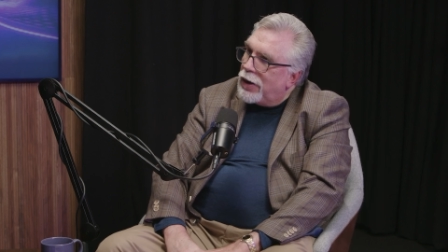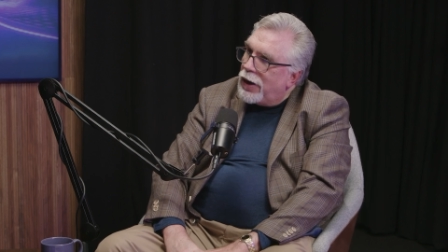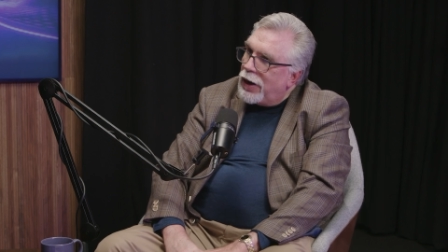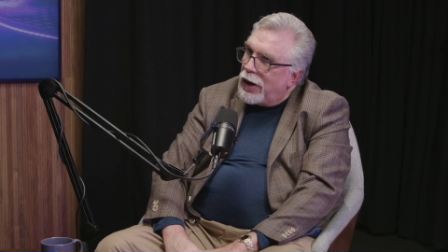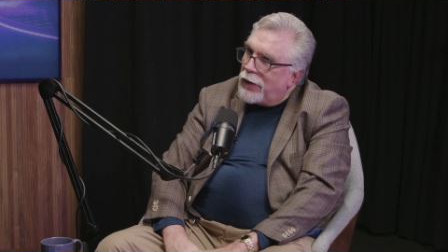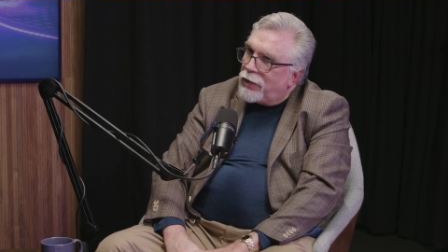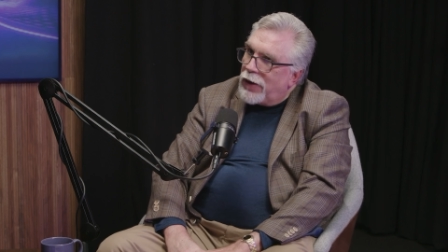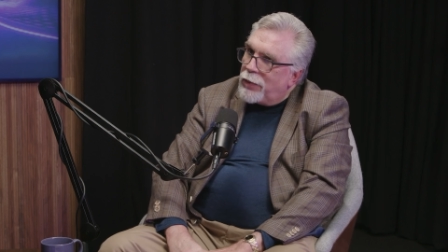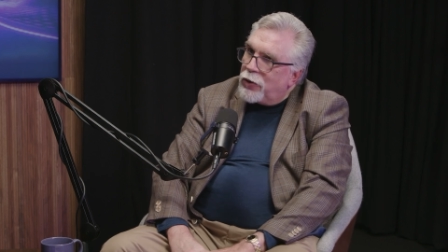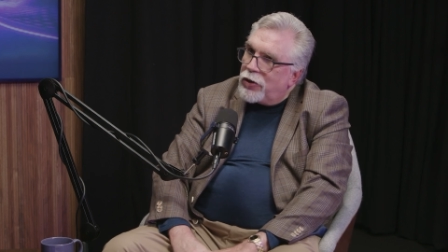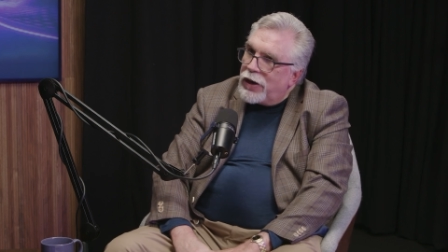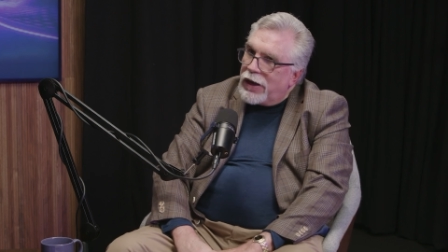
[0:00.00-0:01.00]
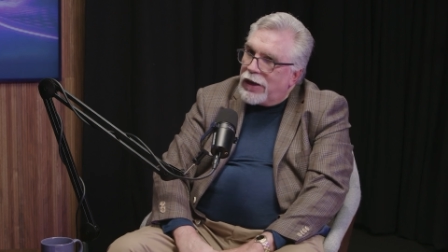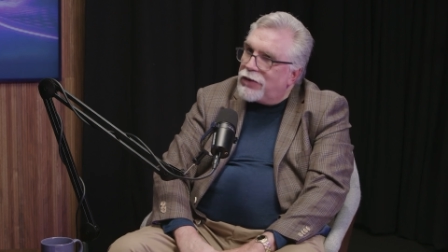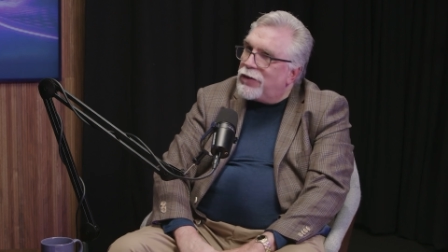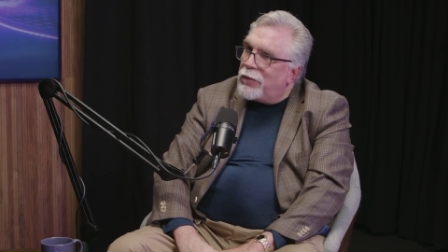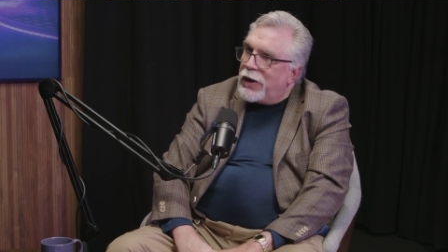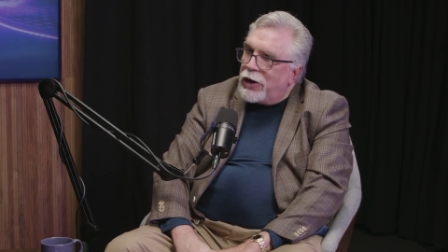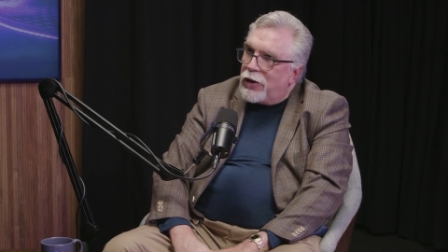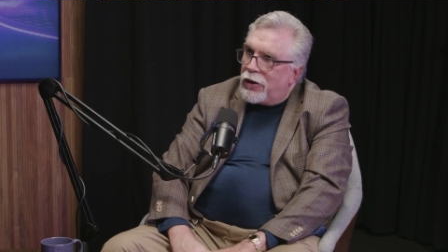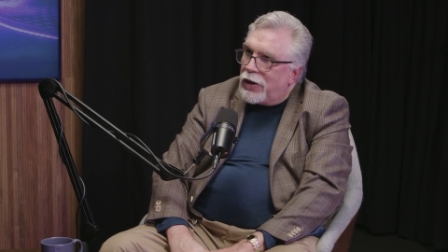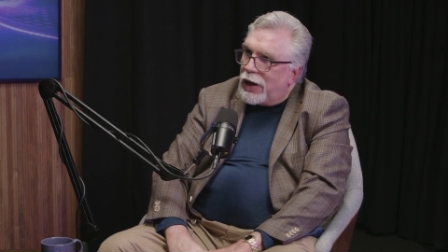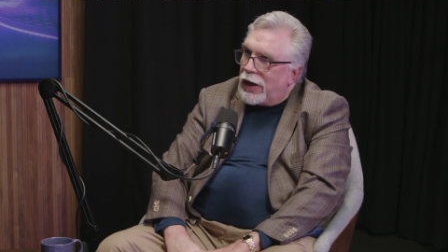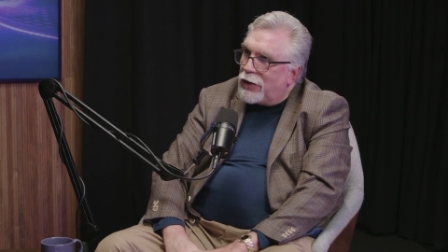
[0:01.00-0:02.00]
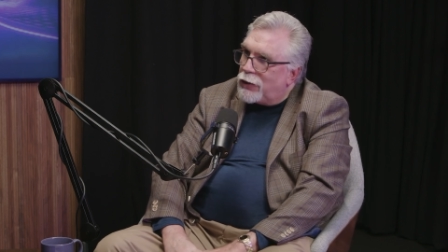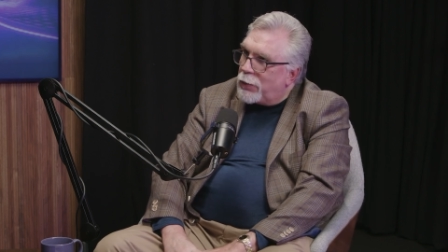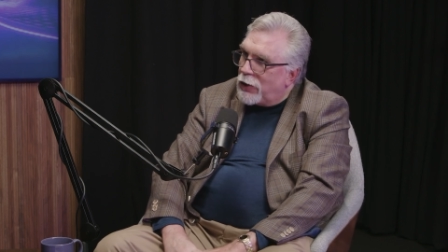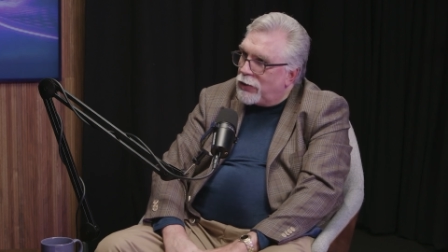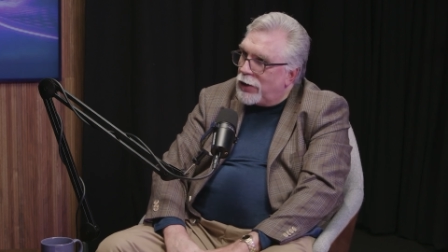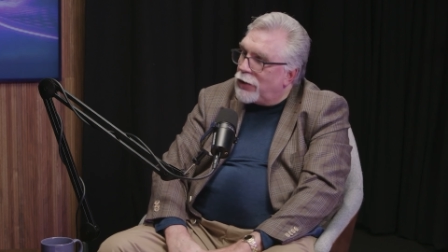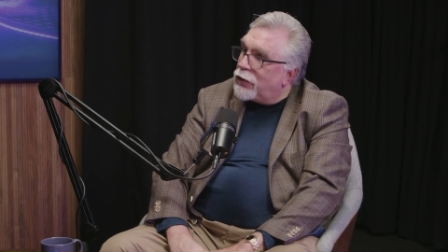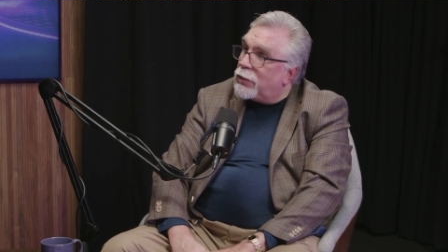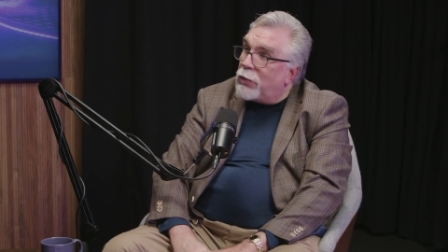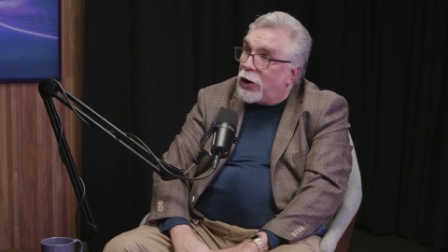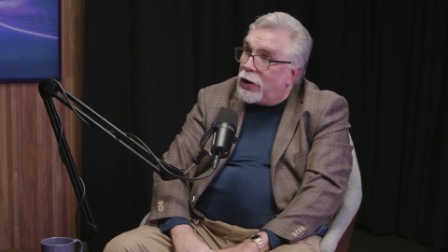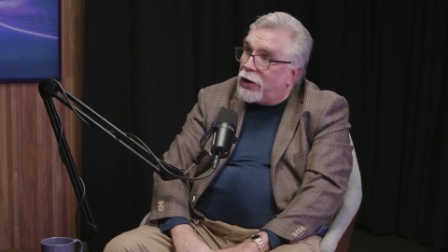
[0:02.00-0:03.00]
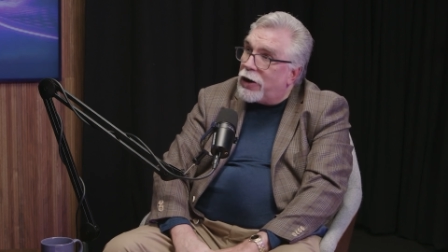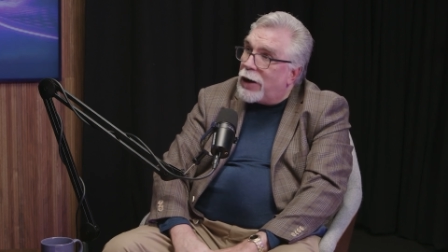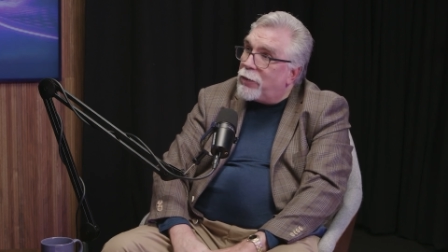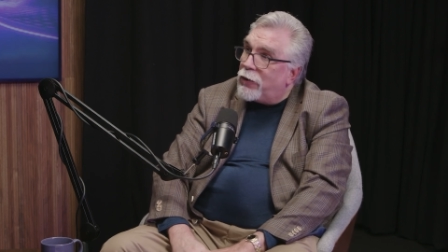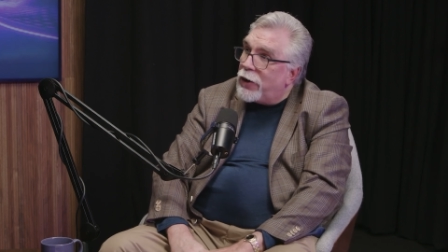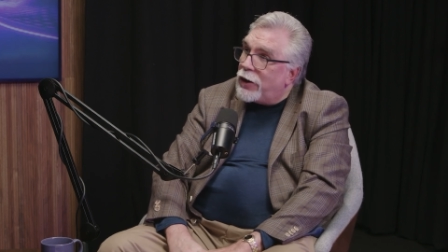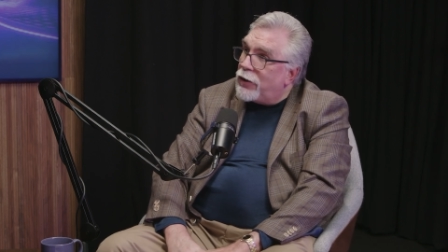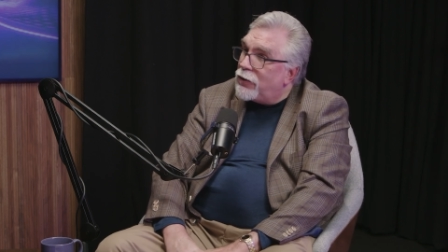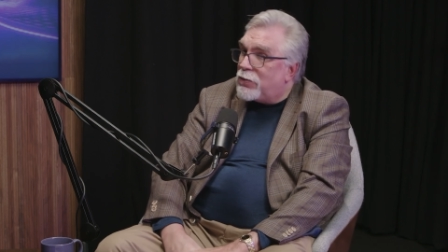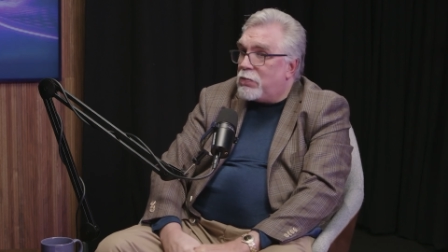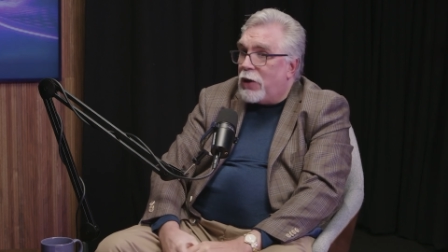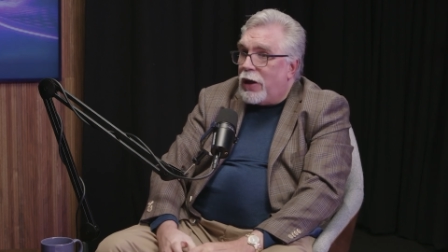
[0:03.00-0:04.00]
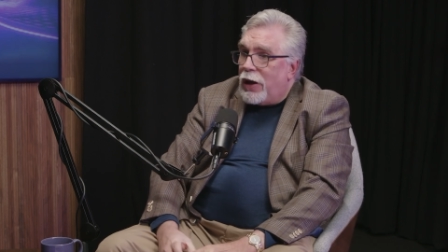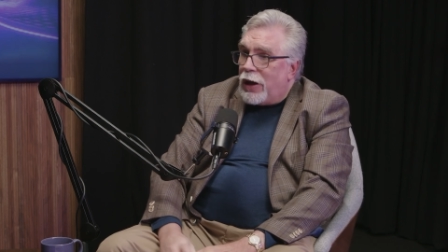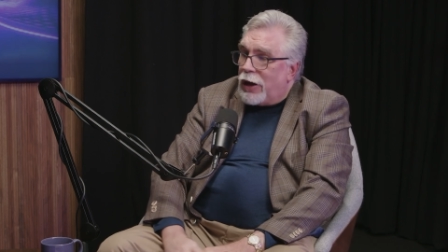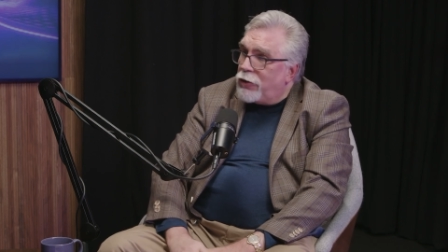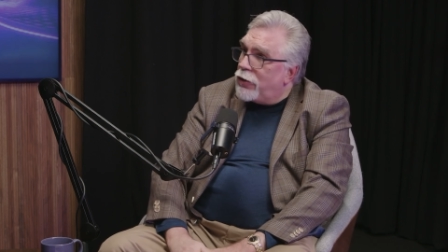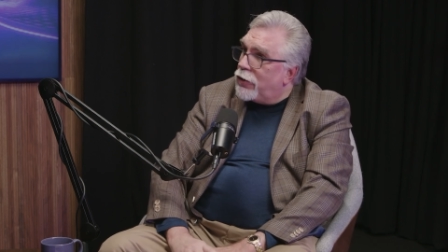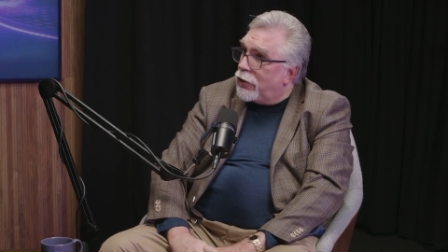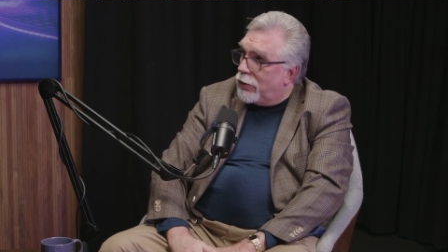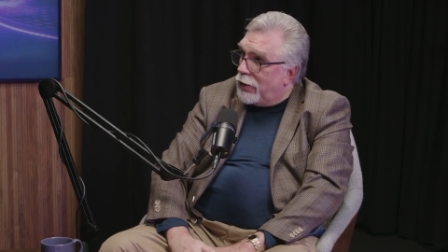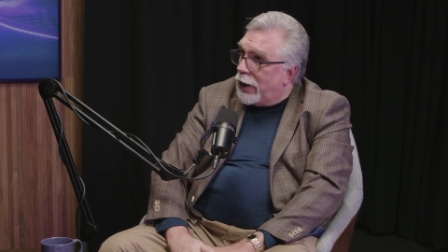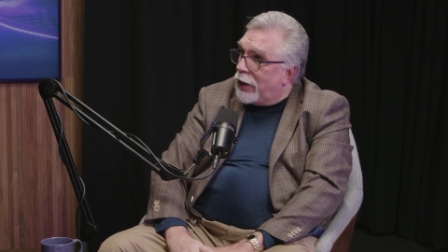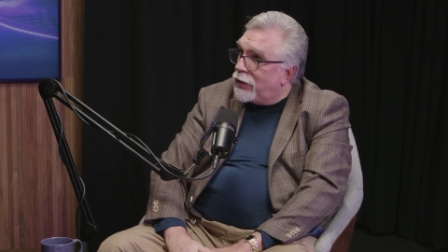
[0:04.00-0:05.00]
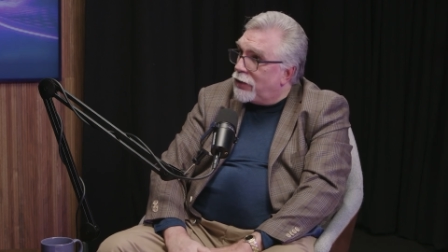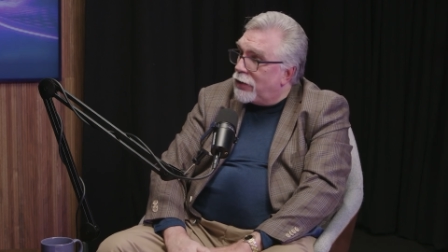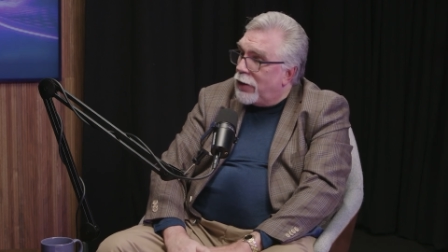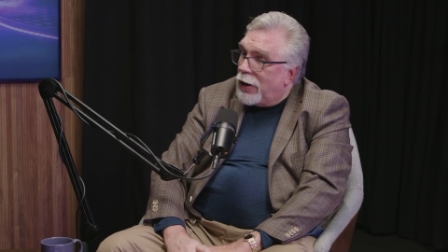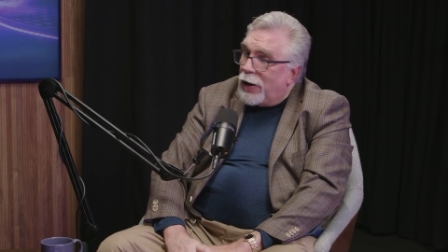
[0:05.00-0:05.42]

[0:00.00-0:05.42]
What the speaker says: If I'm going to guesstimate on that, especially the smaller operators, 100 or less,